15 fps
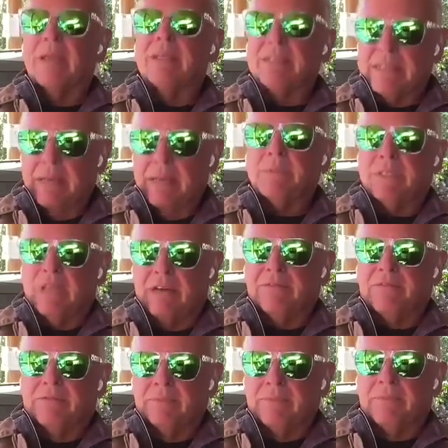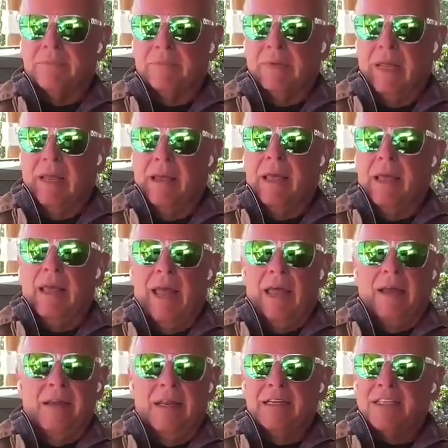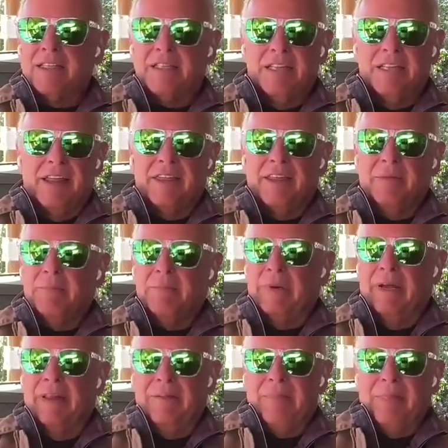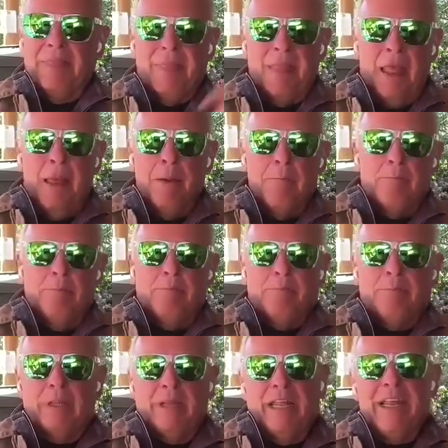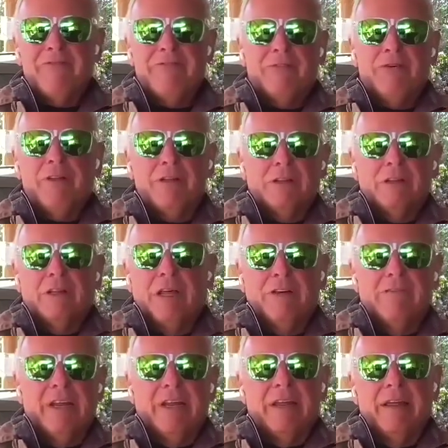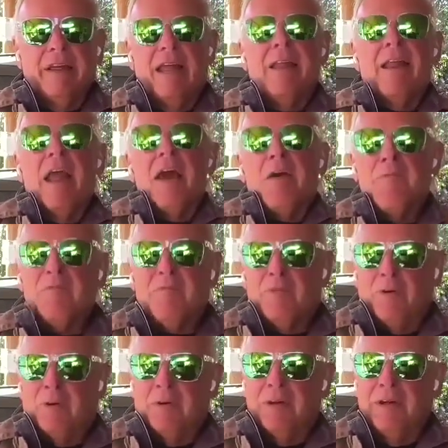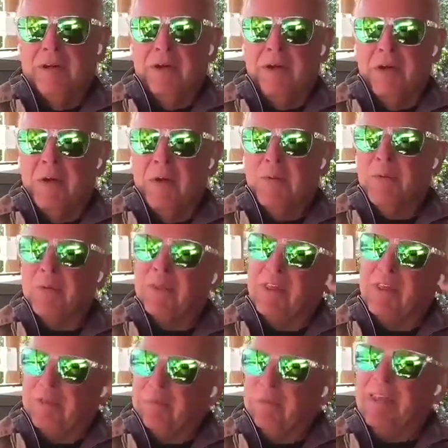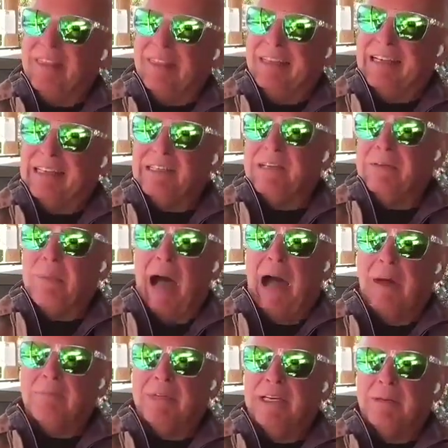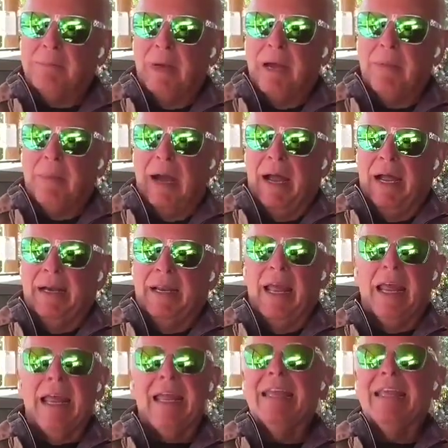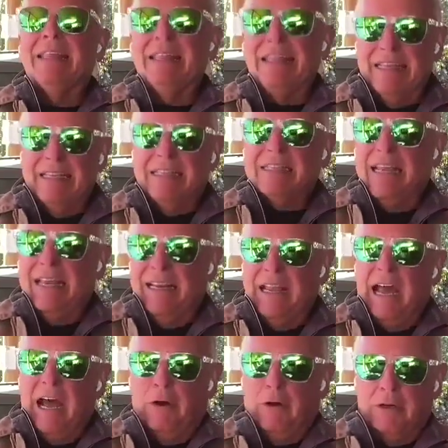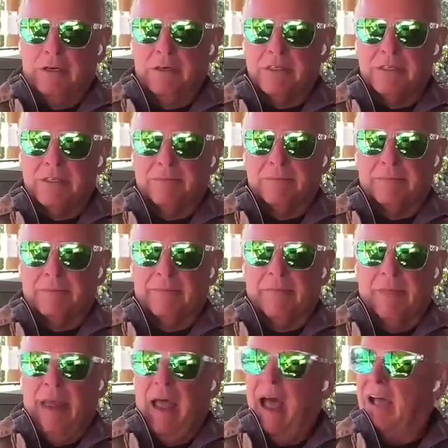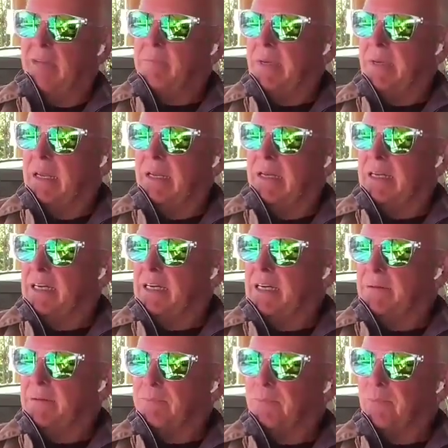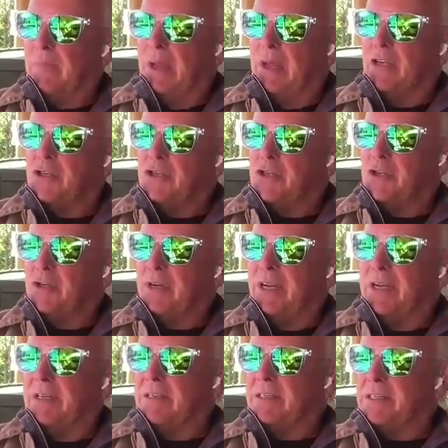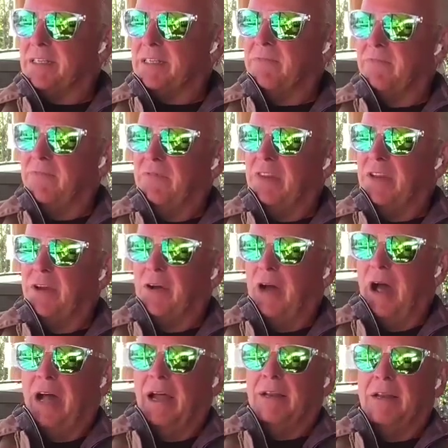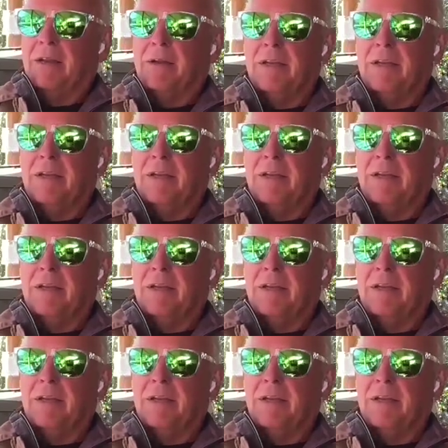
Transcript: same stuff. And it's nothing but playful, loving, and helpful were the three things that popped into my mind in these encounters. I've been shooting some video on